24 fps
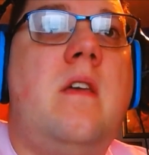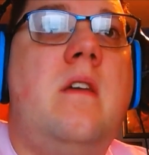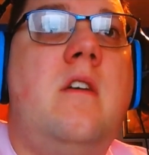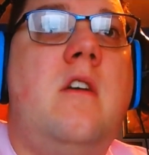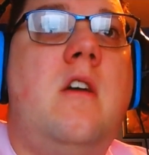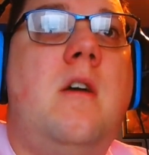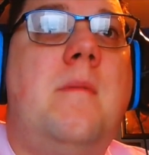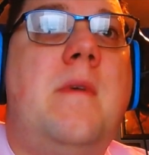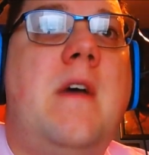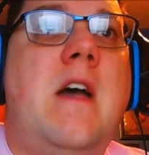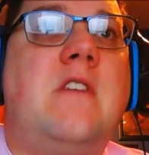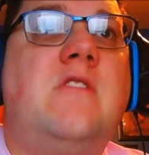
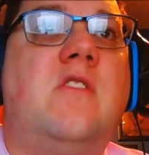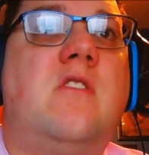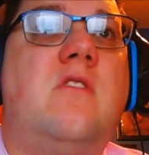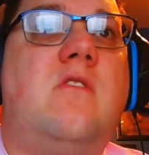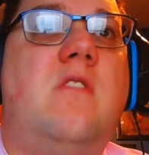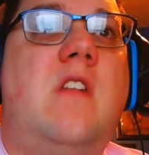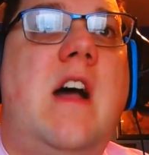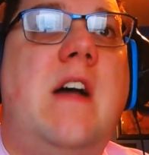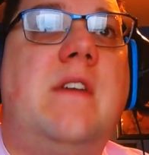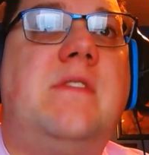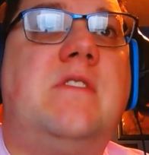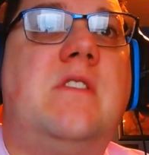Patrick
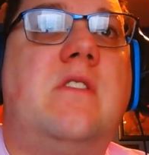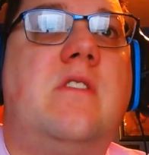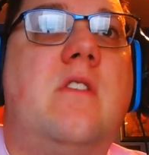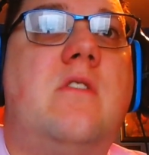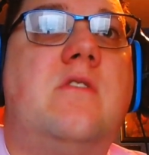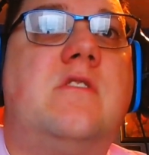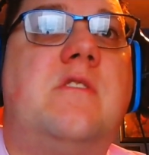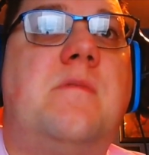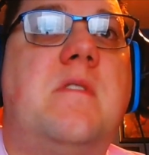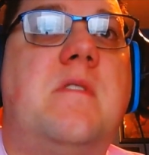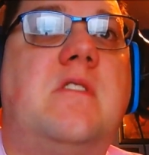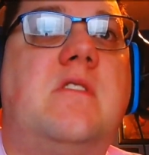laughs, then
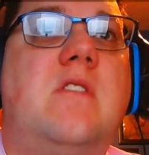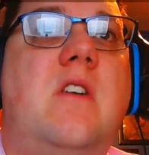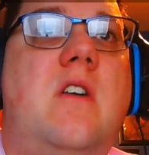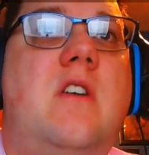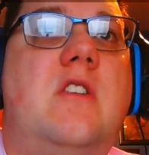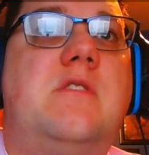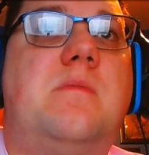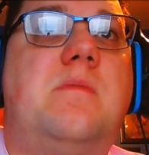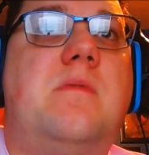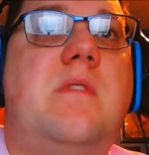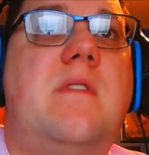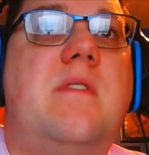goes to
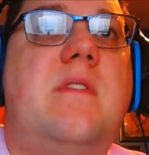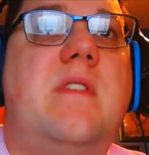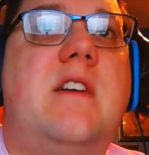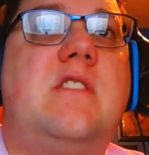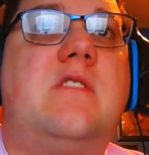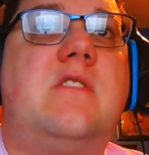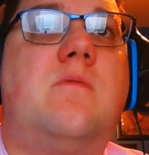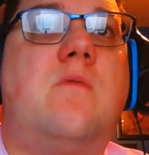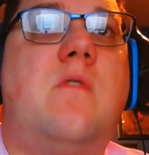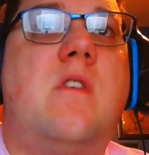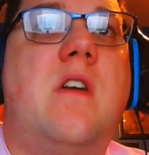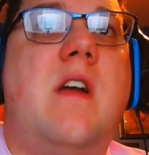McDonald's, believing
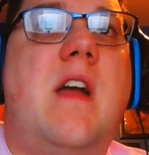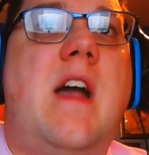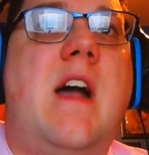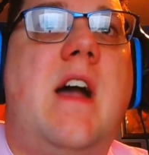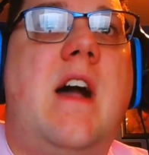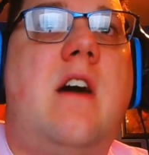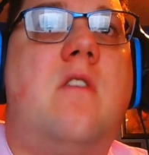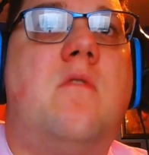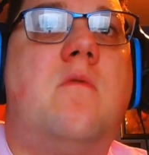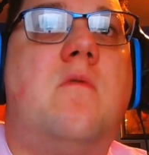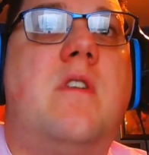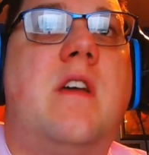that's where
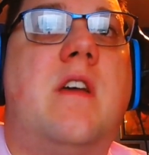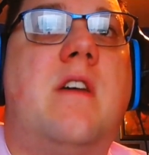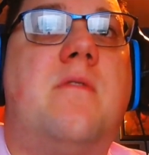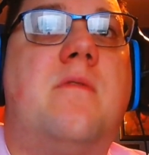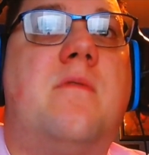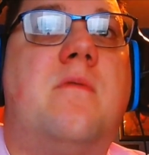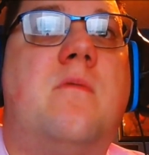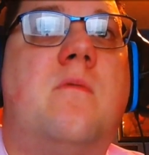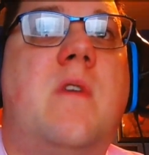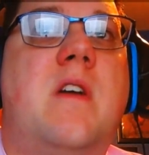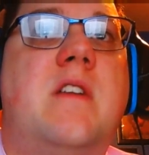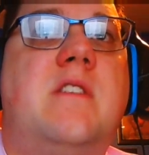Al would have
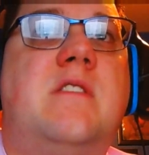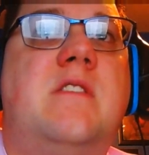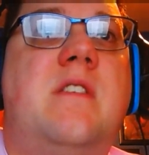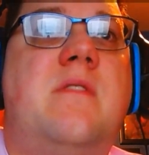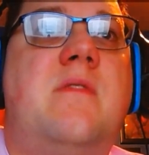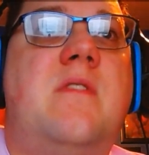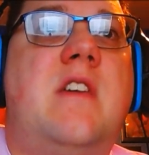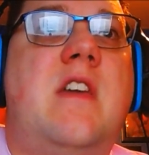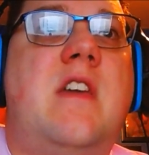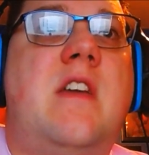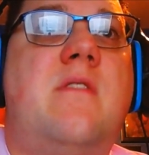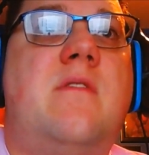went if
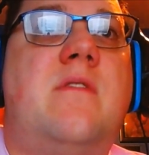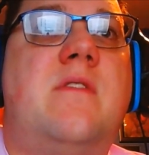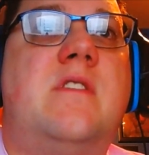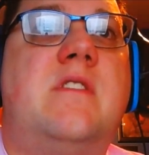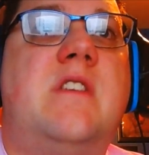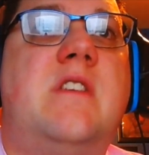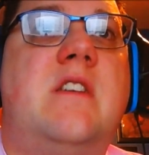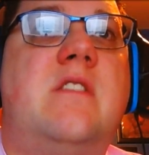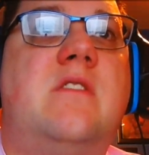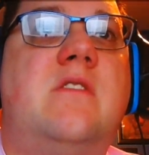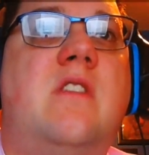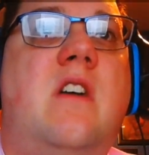he gave him the
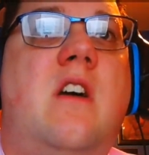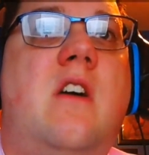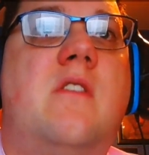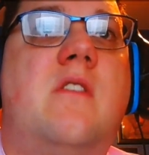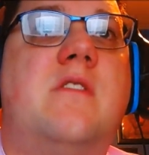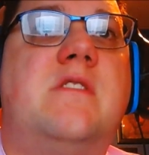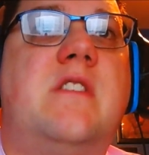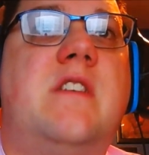$10,